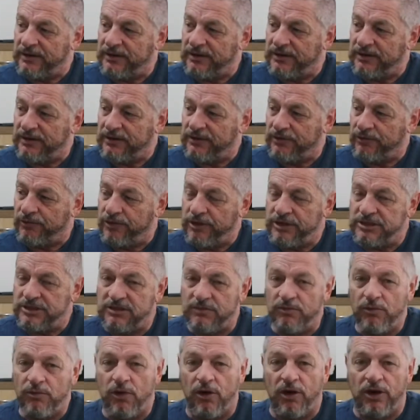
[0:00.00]
the
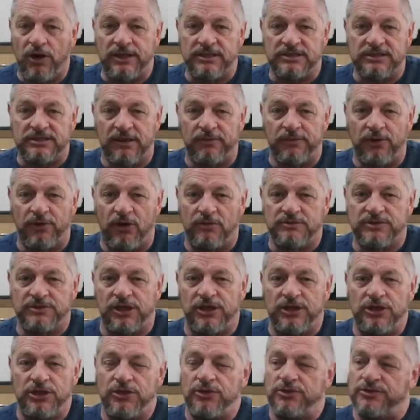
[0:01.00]
reason why sometimes
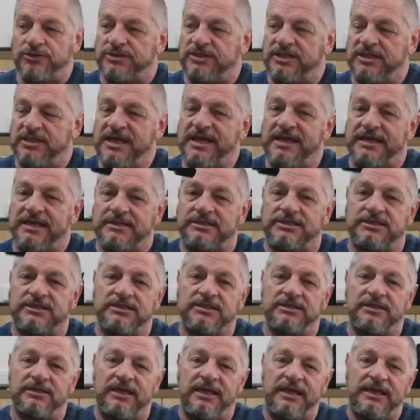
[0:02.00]
I use
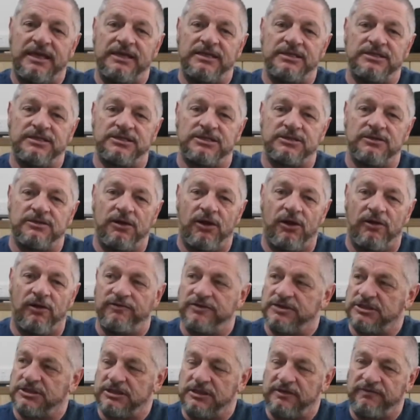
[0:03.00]
this is
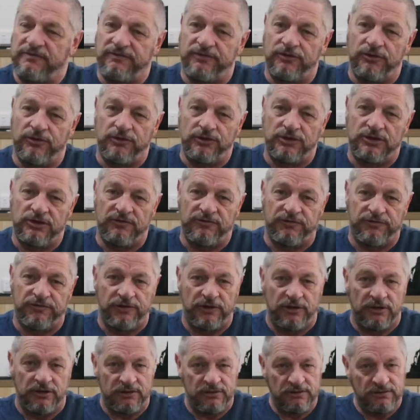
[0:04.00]
obviously for
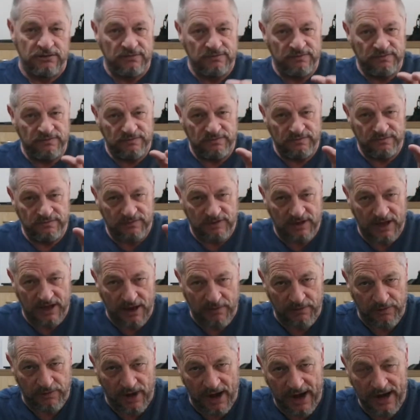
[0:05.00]
different
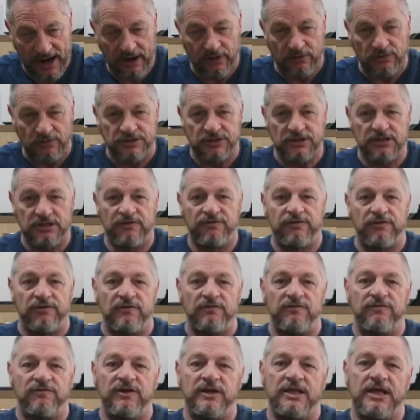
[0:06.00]
camera angles or
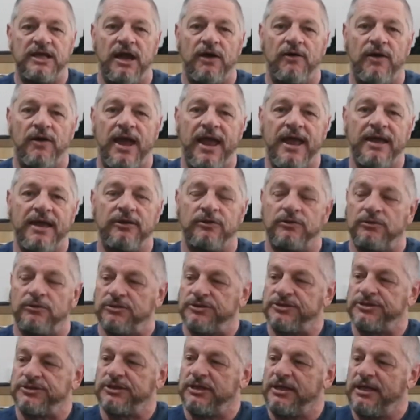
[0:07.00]
different video
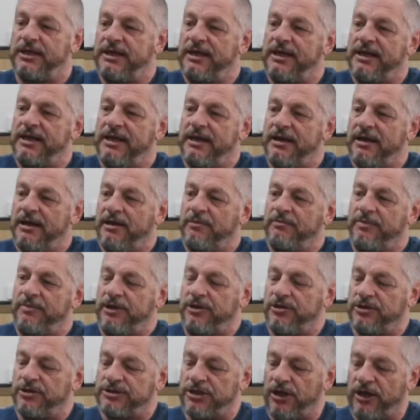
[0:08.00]
angles,
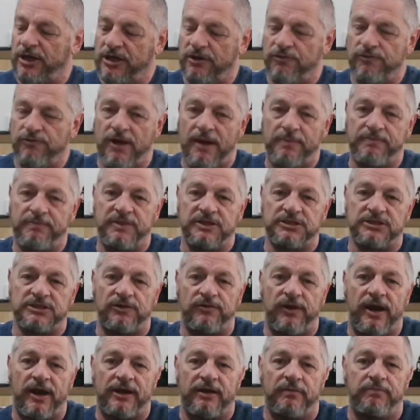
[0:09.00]
because I can wrap this
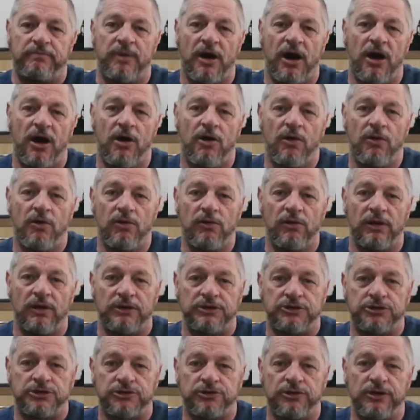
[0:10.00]
around a pole,
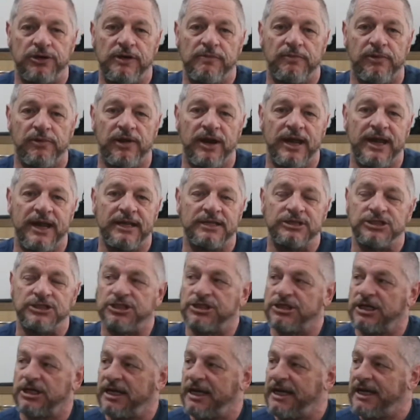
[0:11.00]
a tree
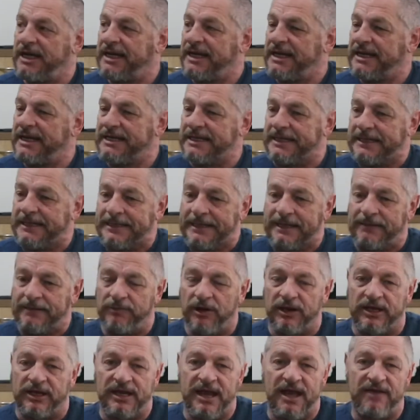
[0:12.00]
branch.
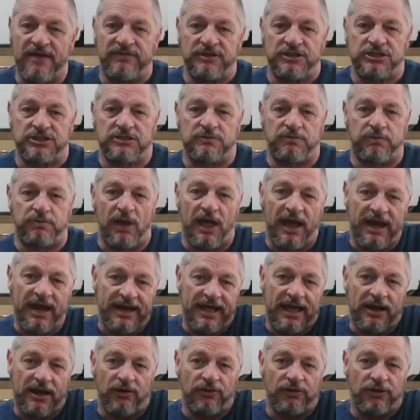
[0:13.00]
I can have it
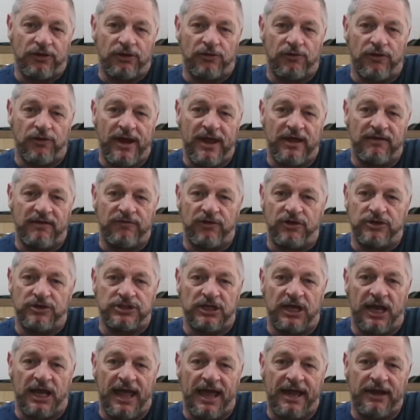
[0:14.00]
splayed out on the ground,
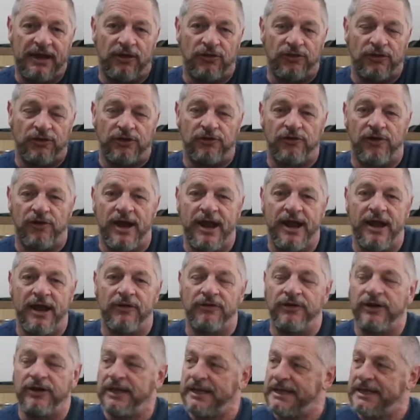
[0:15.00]
virtually laying on the ground.